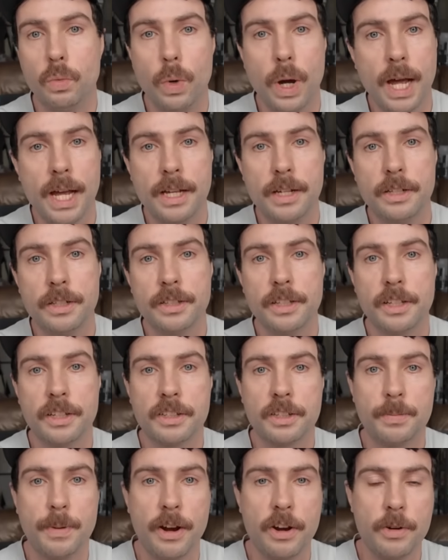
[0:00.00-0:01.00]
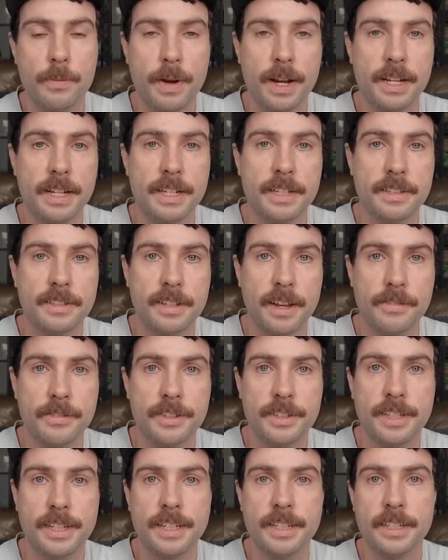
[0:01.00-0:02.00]
a wild experiment in
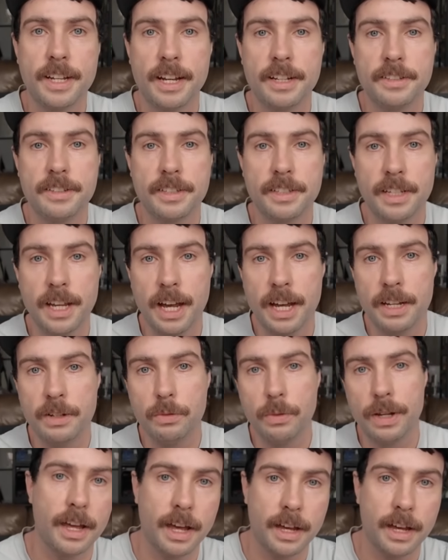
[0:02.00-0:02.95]
1799.